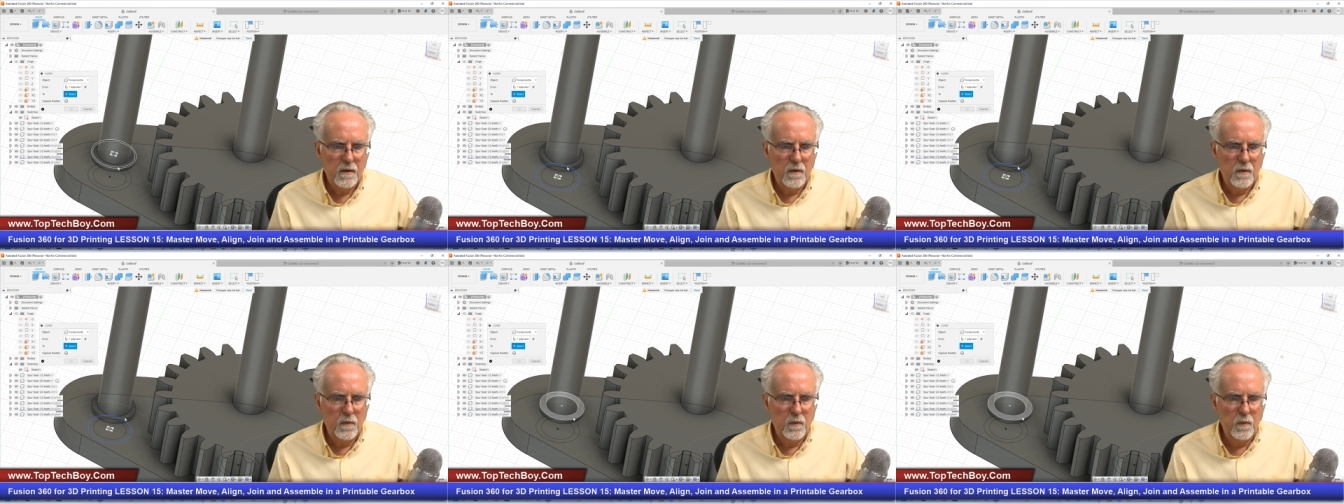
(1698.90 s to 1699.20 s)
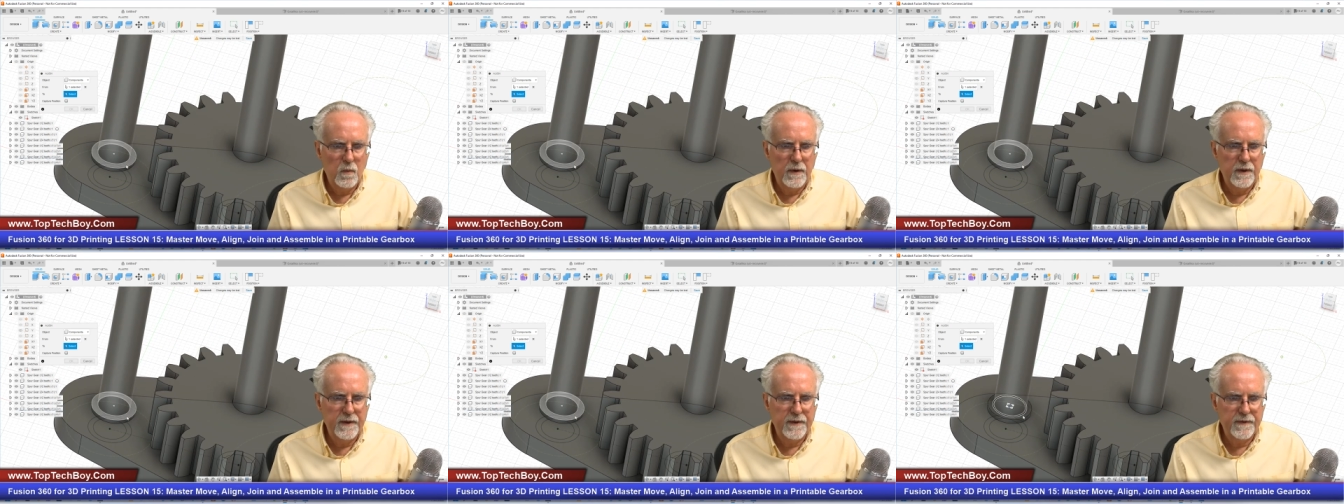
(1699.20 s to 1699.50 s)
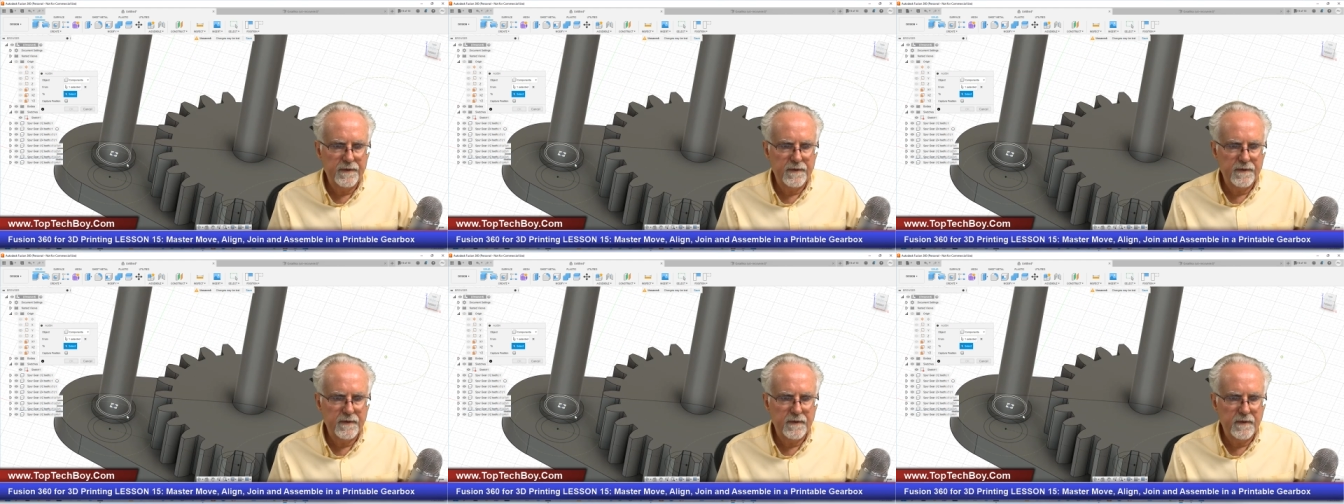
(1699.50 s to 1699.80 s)

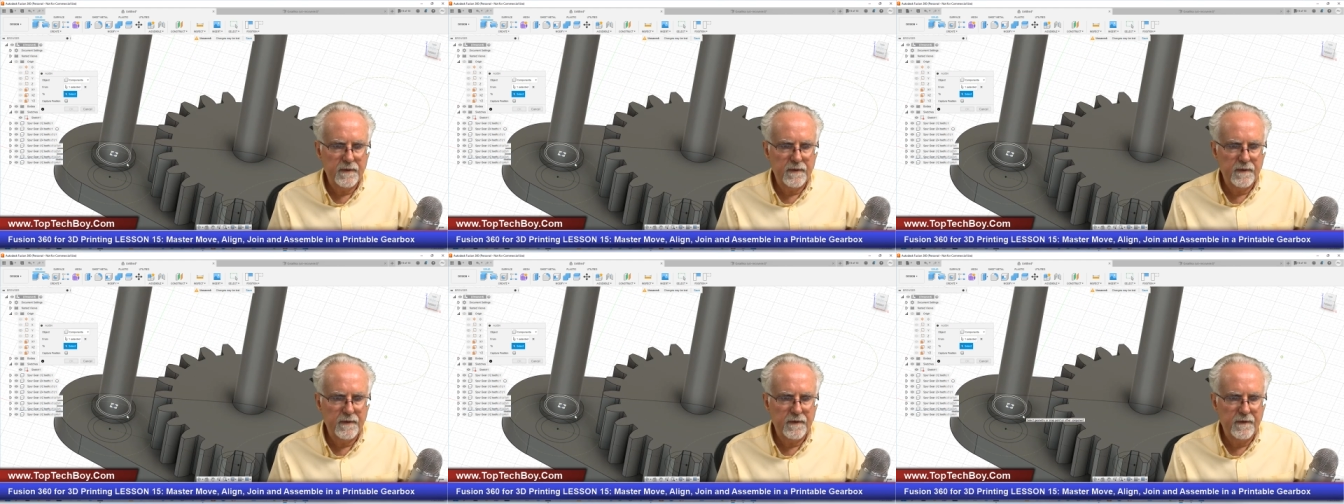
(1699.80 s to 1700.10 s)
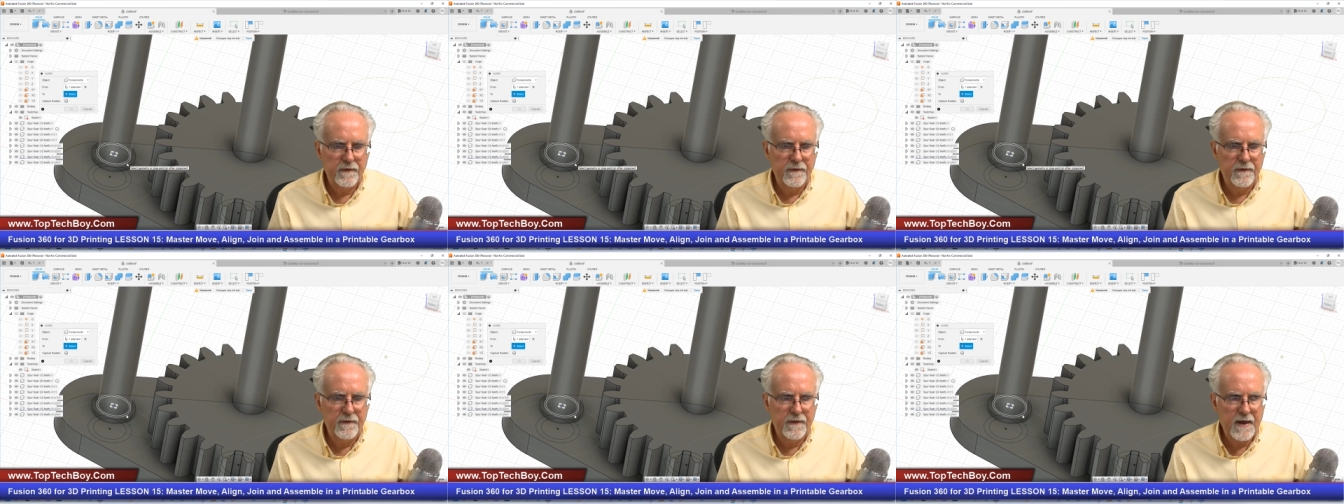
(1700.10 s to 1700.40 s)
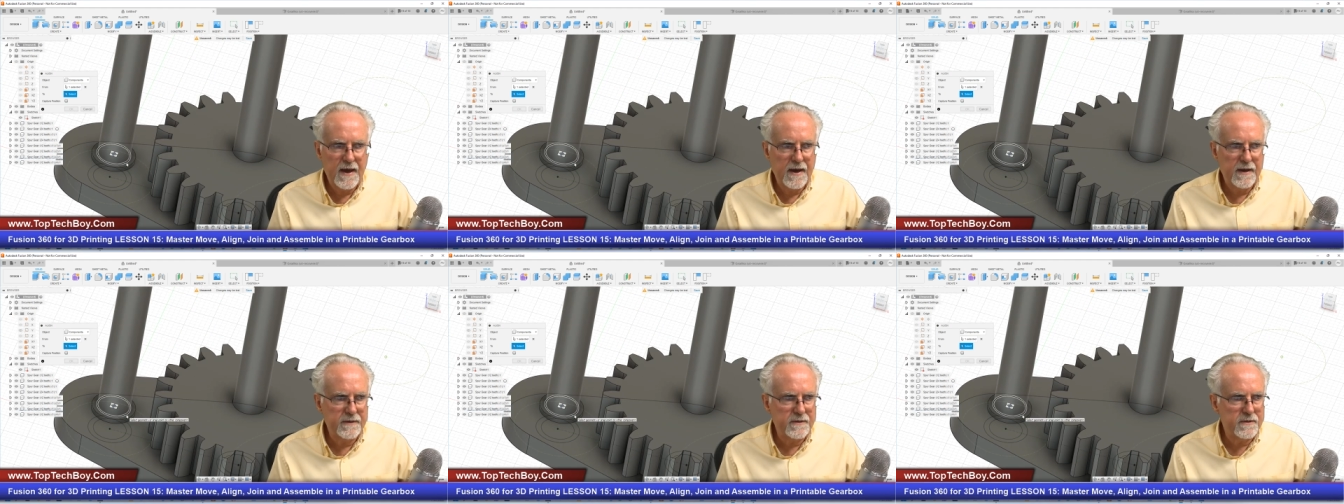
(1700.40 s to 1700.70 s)
with
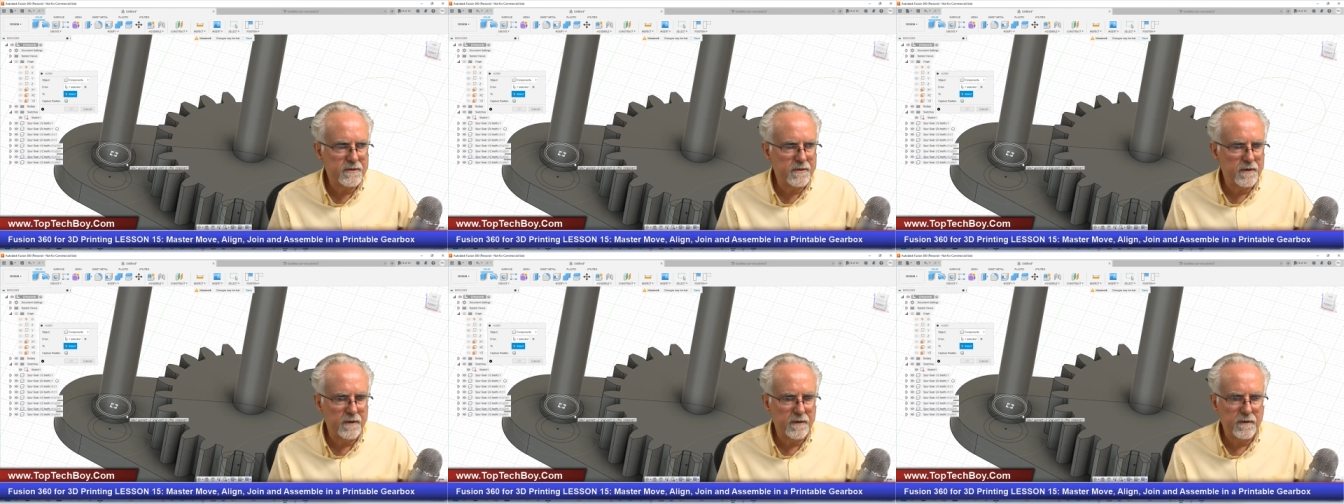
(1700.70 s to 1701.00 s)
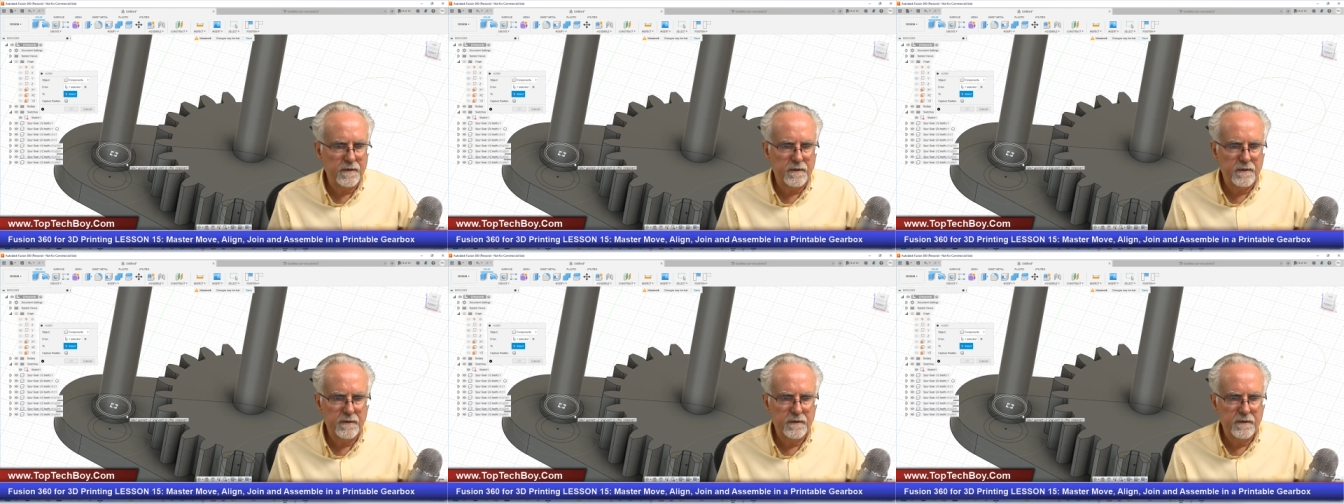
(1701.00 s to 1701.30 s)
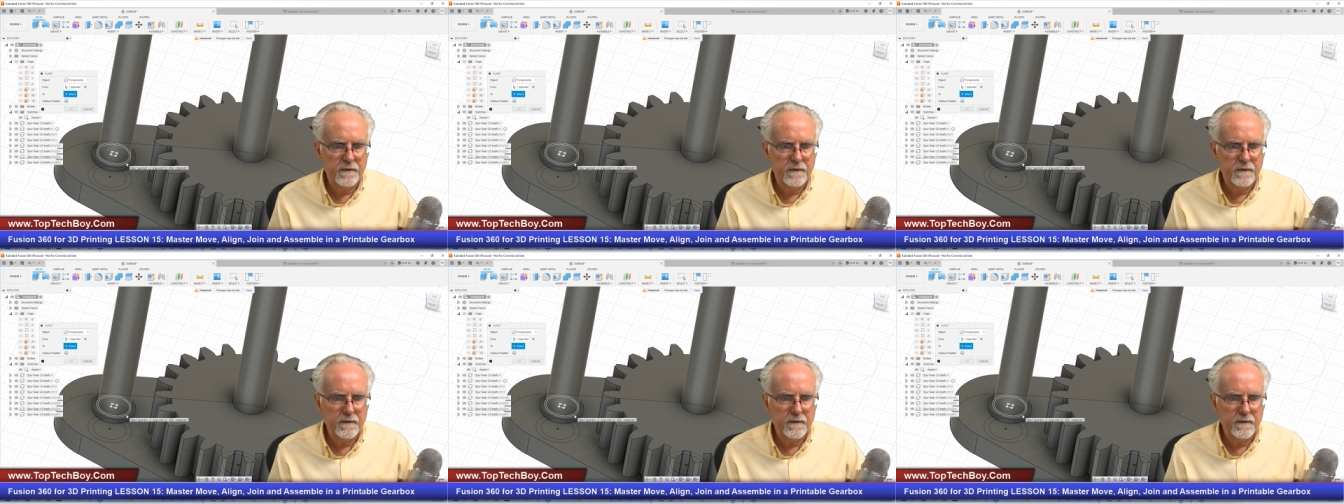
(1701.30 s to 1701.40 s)
that circle.